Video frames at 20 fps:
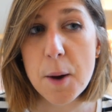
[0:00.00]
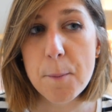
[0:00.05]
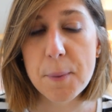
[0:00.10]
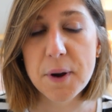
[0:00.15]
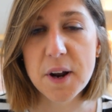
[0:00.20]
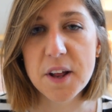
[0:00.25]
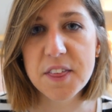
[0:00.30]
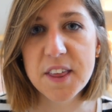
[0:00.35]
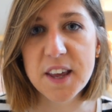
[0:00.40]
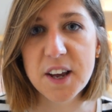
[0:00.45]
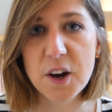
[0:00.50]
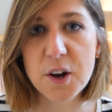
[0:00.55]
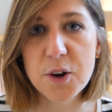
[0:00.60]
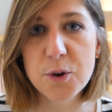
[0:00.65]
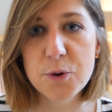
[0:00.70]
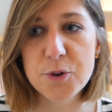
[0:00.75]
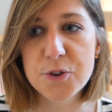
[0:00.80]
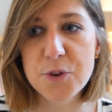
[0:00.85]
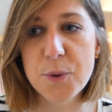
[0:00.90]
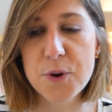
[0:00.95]
but I think I
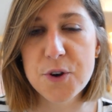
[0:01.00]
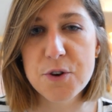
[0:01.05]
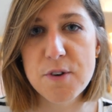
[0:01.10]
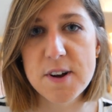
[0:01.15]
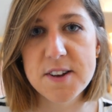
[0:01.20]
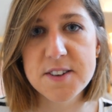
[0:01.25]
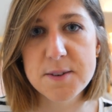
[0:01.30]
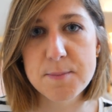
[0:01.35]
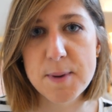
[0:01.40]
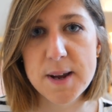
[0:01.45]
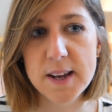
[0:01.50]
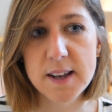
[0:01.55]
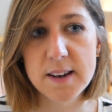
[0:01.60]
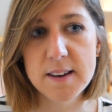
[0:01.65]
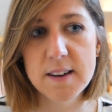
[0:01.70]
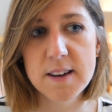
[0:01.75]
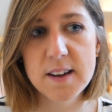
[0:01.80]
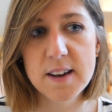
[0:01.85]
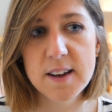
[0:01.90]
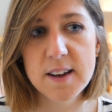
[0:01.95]
also underestimated